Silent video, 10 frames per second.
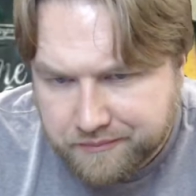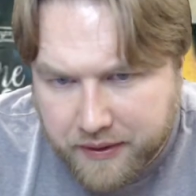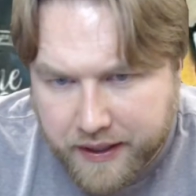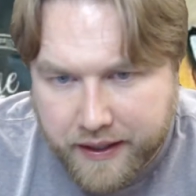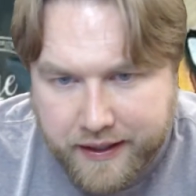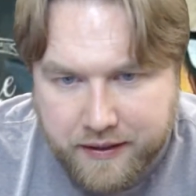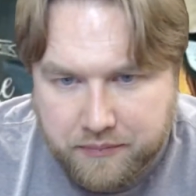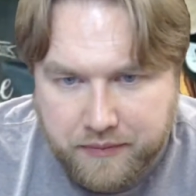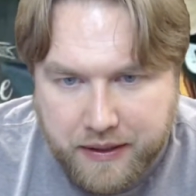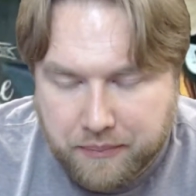But
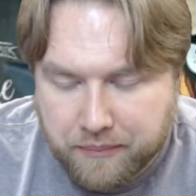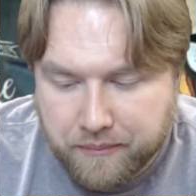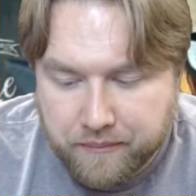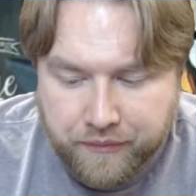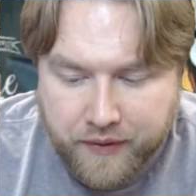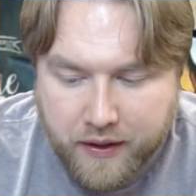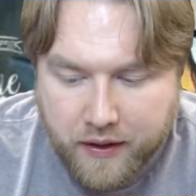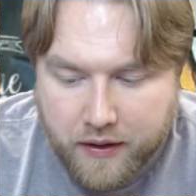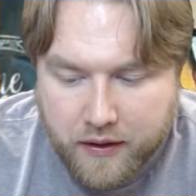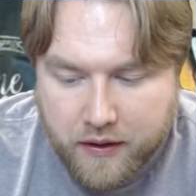again, you know,
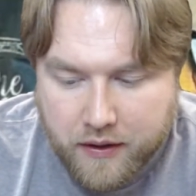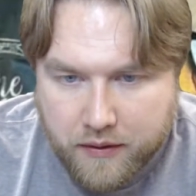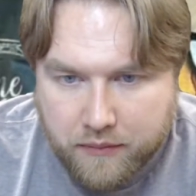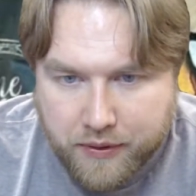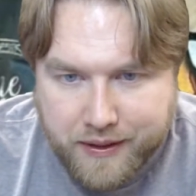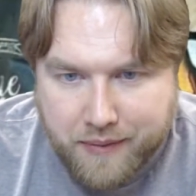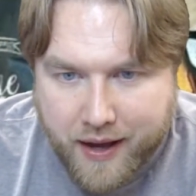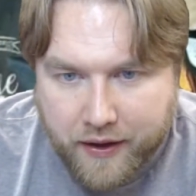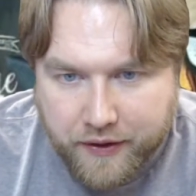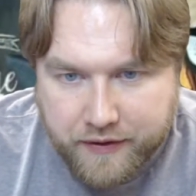pretty
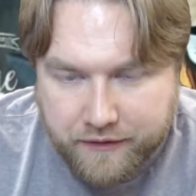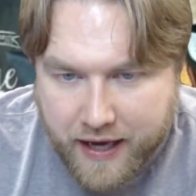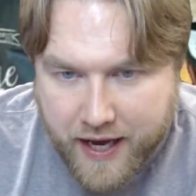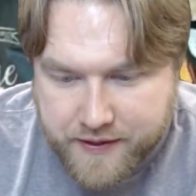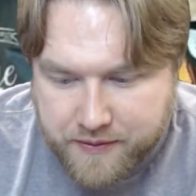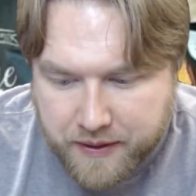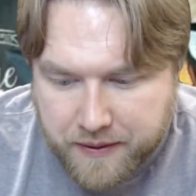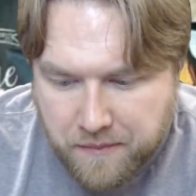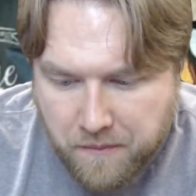mild if you ask me.